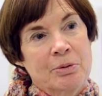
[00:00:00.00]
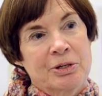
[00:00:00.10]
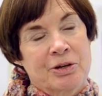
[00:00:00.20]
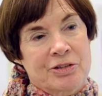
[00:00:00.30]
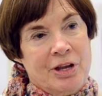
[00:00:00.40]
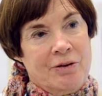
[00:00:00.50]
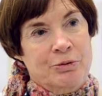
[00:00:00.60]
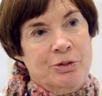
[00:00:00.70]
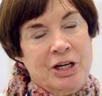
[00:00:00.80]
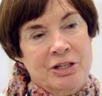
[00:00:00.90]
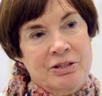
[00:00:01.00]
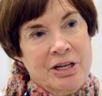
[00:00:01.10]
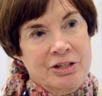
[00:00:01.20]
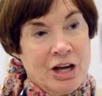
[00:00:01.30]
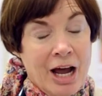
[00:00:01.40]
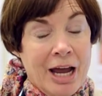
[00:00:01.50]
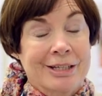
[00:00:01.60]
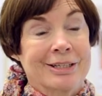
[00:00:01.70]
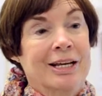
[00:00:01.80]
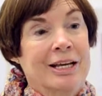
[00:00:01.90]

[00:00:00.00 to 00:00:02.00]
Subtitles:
because they have to attend to their diet,